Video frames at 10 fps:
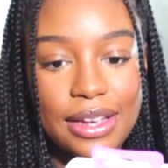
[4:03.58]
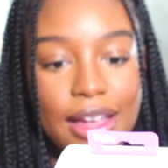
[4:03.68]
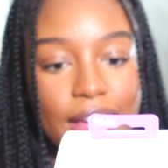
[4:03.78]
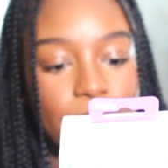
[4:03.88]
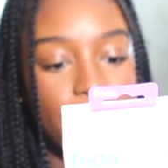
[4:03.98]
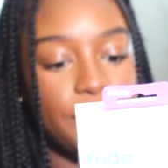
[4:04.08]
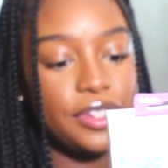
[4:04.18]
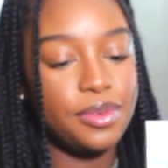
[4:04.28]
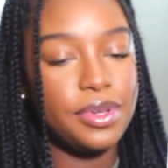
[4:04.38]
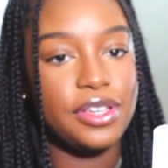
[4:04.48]
I'm going
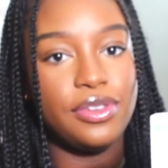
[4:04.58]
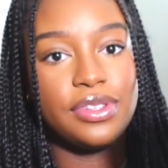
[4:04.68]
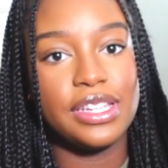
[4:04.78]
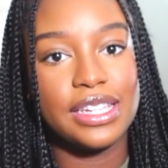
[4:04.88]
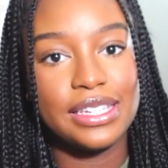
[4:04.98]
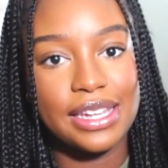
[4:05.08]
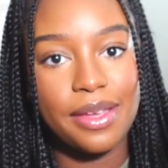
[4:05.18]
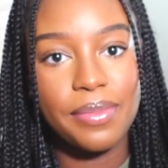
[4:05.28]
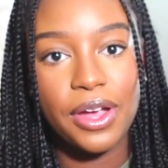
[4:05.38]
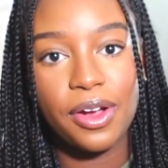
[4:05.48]
to be using the
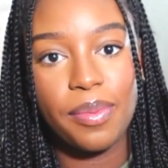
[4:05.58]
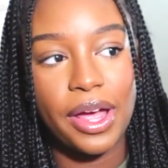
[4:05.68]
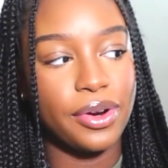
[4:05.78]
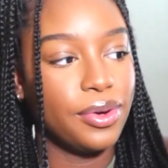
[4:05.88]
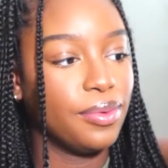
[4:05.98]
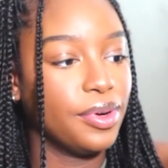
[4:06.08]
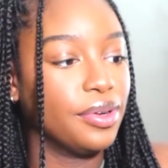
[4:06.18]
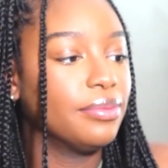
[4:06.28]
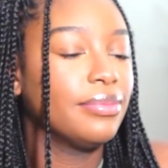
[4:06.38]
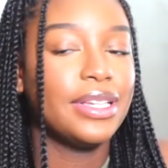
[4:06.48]
same Perry bottle.
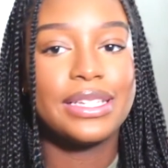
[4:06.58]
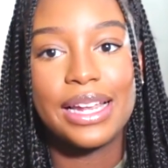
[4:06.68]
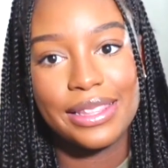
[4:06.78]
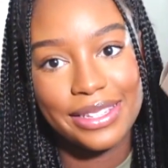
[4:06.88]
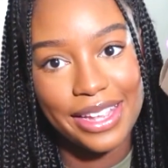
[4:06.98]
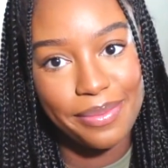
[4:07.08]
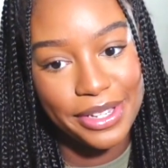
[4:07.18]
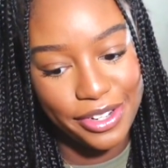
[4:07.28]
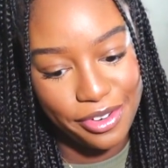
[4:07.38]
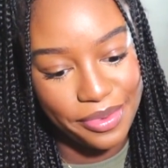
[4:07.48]
Well, it's not the same,
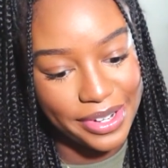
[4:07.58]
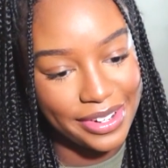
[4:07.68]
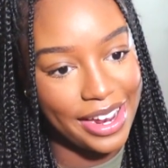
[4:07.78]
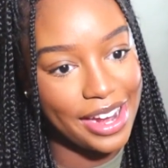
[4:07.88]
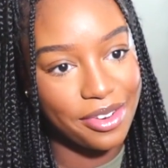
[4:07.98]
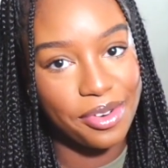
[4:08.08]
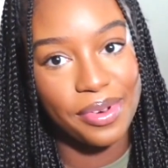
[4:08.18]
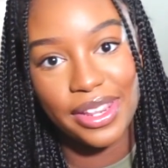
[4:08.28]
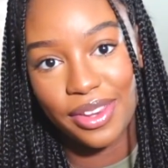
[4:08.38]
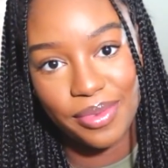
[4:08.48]
it's a new one. I don't know
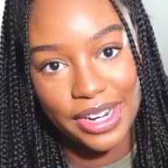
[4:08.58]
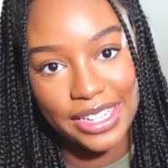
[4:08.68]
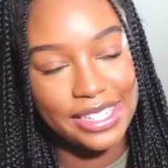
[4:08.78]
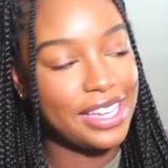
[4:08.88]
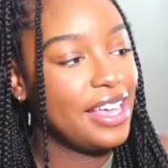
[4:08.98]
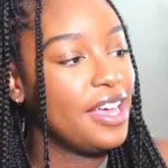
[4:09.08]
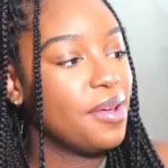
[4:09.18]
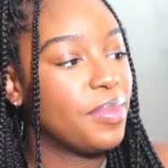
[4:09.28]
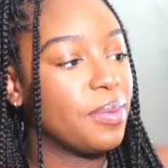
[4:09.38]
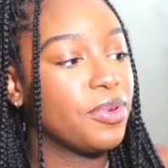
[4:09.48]
where the other one is.
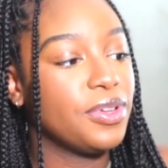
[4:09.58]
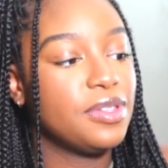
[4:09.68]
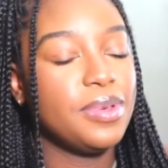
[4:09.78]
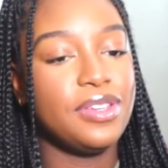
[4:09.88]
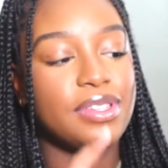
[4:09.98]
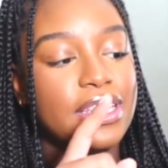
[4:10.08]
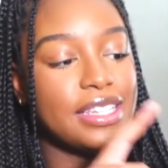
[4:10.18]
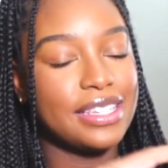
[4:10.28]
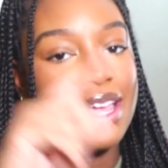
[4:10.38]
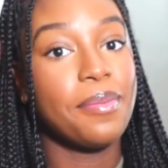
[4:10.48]
But I'm going to be using the
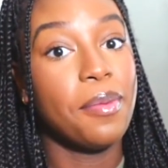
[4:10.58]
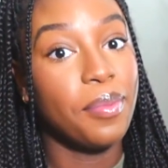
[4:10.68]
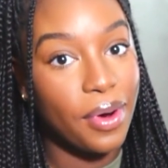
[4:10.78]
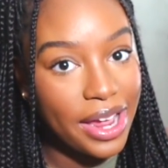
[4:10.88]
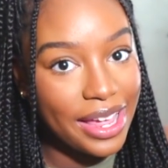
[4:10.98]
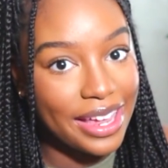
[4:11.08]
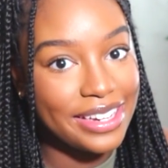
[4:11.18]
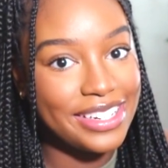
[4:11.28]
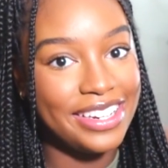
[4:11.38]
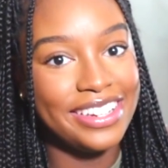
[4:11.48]
same
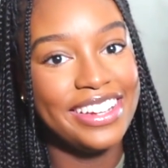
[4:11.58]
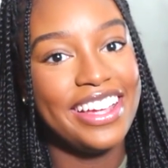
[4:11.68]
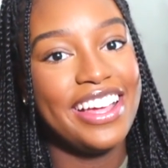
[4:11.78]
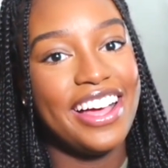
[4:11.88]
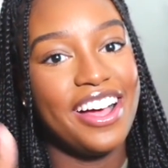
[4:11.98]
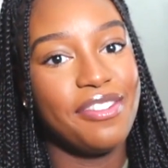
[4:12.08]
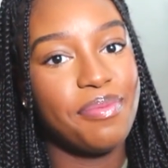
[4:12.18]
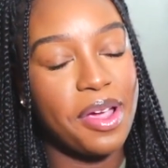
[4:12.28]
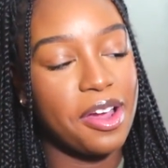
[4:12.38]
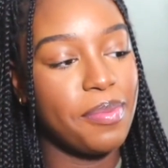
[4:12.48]
brand of
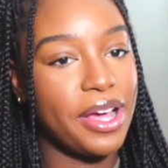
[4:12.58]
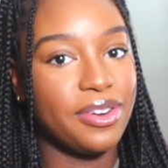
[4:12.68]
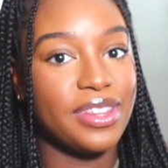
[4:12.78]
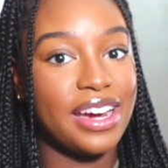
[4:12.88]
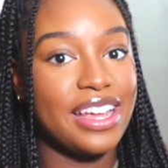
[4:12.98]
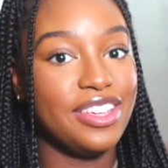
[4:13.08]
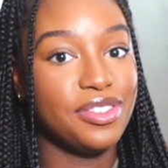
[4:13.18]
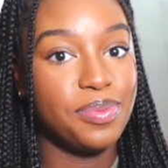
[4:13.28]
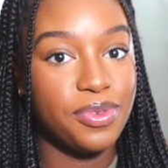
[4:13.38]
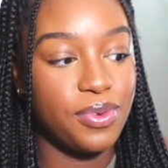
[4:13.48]
Perry bottle that I
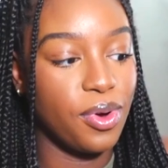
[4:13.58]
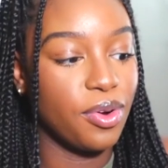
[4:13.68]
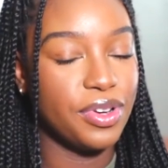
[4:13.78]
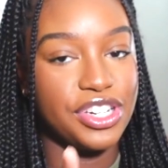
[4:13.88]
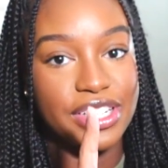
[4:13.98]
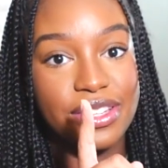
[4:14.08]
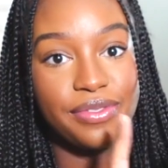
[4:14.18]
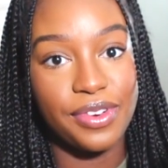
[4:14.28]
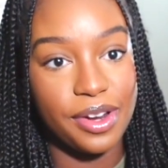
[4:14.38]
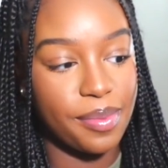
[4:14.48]
used before, which is the
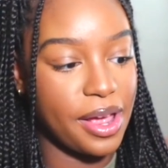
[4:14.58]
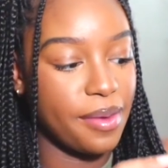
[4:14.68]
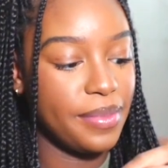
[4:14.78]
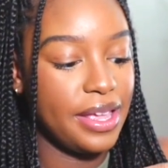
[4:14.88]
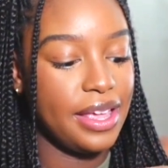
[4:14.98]
Freedom Mom.